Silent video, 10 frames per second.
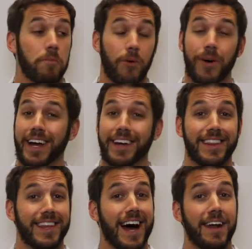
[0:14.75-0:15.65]
Boy, a
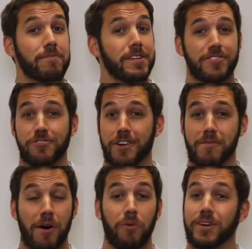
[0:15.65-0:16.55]
lot of mystery
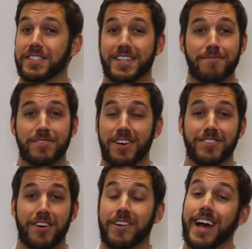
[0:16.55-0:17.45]
about what stem
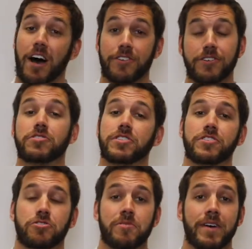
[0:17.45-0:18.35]
cells are and how they're used
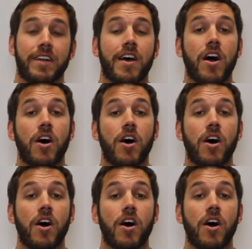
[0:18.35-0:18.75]
in treatment.